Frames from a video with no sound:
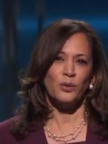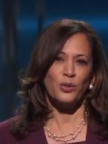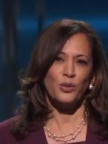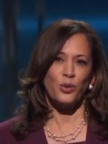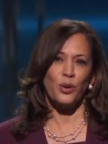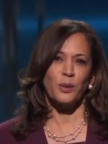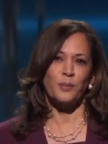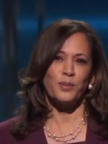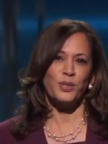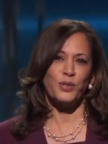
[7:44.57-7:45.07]

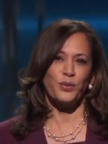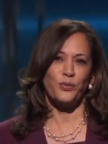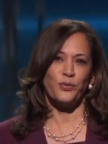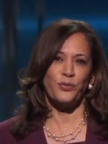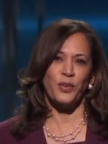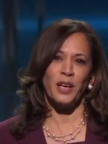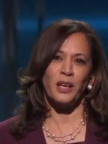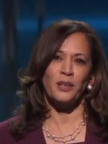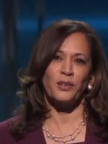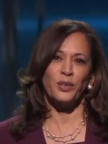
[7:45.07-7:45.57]
Trump's
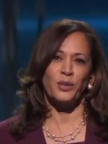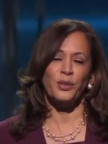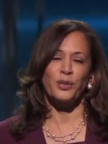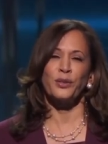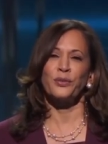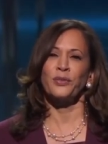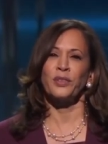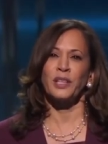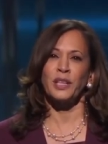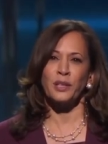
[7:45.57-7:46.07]
failure
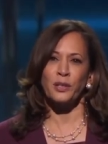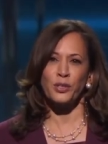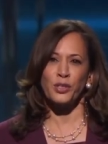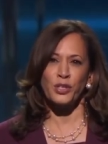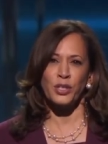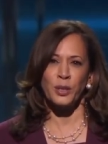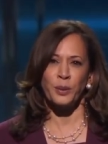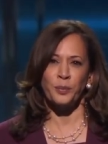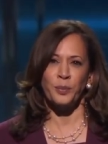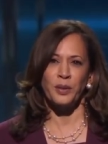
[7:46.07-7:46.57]
of
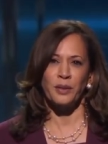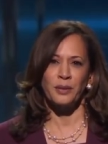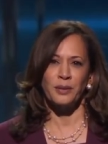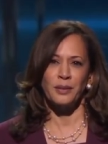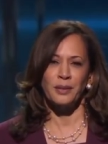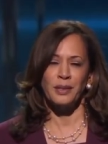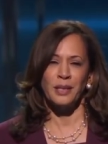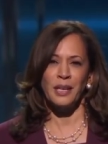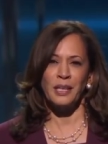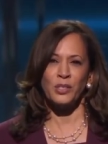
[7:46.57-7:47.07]
leadership
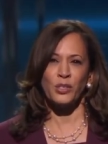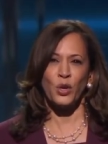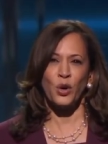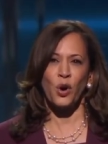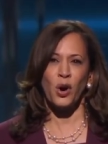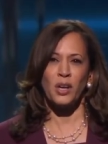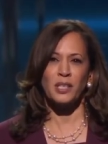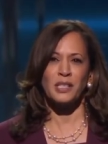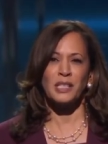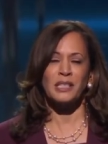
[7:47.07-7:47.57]
has
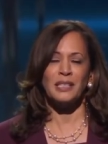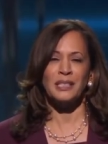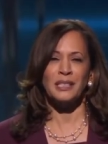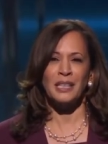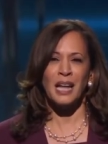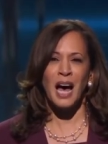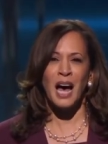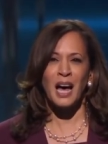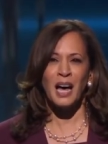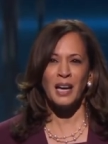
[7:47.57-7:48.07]
cost
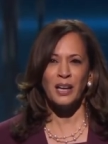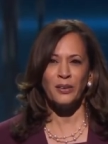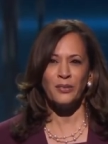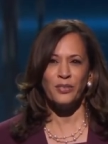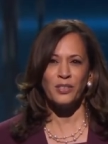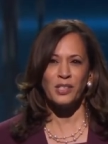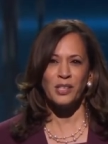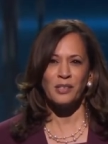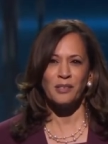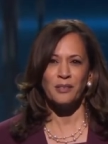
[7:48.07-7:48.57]

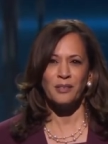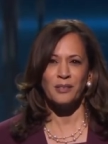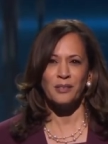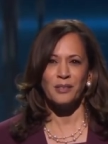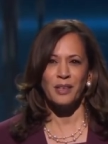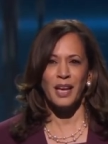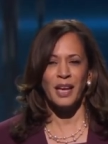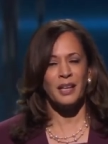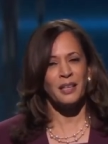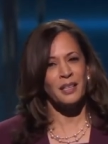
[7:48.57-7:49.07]
lives,
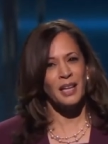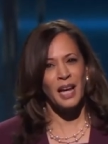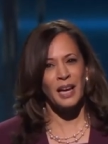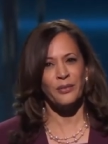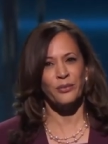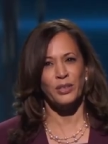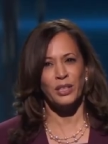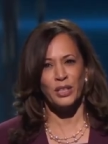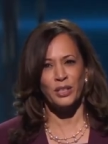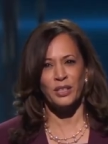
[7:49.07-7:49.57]
and
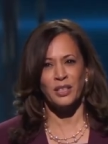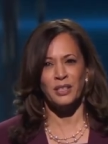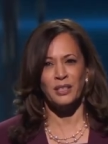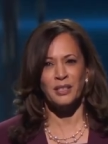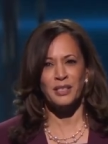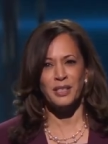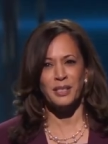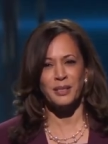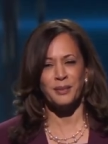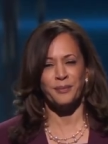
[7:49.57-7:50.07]

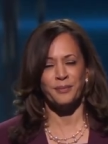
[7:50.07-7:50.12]
livelihoods.